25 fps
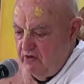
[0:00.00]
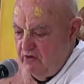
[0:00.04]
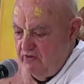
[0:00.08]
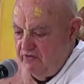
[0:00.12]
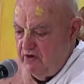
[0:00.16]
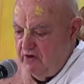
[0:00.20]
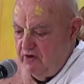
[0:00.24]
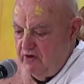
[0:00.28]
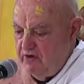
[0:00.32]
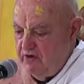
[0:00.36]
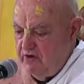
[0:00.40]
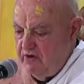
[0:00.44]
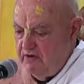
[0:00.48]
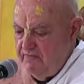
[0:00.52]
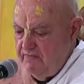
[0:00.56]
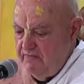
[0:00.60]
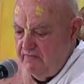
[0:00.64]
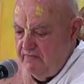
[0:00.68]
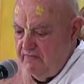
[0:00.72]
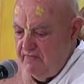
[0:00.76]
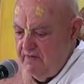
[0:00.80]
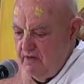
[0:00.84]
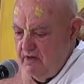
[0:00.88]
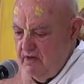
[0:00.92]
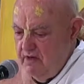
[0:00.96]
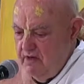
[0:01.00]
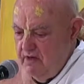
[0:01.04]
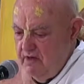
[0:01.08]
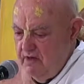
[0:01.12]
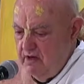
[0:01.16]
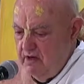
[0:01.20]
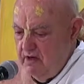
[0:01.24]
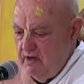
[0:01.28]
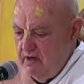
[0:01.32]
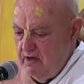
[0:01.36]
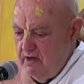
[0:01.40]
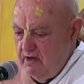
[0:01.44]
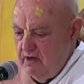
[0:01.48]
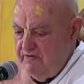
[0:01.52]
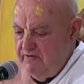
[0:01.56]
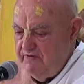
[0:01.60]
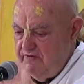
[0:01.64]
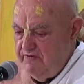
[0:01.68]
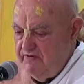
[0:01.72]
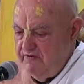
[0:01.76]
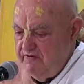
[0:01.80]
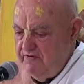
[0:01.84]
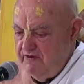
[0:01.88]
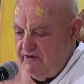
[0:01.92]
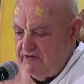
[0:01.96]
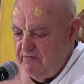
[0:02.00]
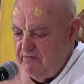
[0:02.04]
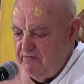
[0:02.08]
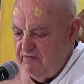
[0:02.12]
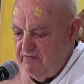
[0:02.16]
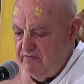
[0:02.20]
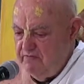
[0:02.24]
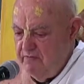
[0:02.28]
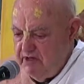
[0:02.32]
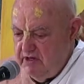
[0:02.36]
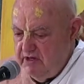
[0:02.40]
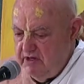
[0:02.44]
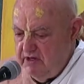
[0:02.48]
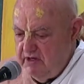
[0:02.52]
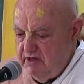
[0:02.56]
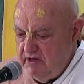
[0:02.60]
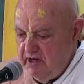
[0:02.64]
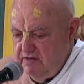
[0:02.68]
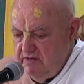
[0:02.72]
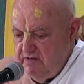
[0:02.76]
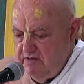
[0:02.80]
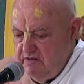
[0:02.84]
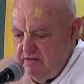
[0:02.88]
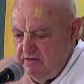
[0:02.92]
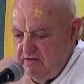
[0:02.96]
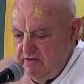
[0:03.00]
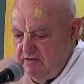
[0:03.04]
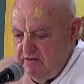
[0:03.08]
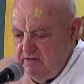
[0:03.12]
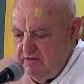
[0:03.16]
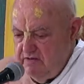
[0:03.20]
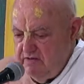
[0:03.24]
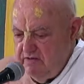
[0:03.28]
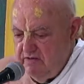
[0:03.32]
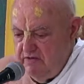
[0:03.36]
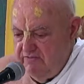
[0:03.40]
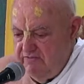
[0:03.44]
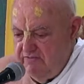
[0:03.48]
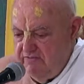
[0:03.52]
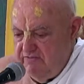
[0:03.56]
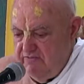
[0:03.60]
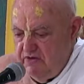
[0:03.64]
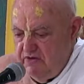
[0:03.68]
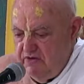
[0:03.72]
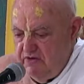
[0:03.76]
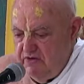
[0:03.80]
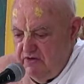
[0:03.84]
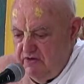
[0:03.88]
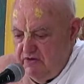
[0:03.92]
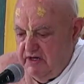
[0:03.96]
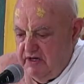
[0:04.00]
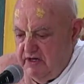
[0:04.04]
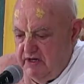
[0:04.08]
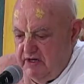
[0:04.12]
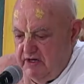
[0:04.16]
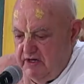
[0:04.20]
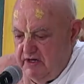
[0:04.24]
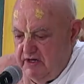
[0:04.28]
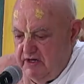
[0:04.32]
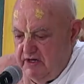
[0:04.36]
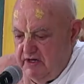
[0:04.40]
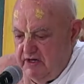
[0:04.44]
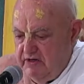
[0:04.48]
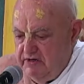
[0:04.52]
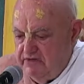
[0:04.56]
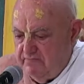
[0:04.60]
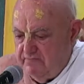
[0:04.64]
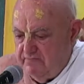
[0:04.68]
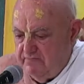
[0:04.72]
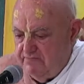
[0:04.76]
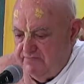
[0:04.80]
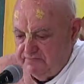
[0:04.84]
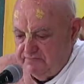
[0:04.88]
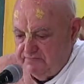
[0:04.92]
more than one, all our previous times in different material bodies.